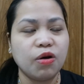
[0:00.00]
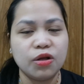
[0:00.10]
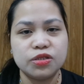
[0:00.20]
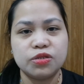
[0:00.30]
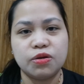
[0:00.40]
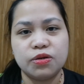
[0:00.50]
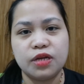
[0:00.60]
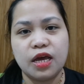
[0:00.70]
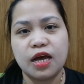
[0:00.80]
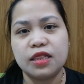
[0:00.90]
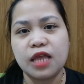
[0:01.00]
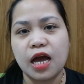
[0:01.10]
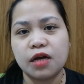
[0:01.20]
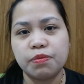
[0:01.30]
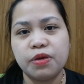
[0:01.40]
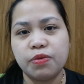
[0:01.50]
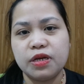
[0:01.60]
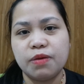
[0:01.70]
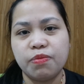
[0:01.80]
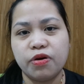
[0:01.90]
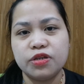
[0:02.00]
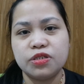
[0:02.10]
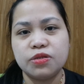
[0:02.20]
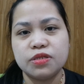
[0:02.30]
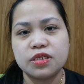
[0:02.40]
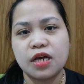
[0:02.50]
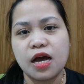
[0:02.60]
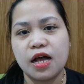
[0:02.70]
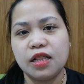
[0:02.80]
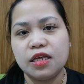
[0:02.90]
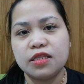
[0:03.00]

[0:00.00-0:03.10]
also they attack me with a voice to skull,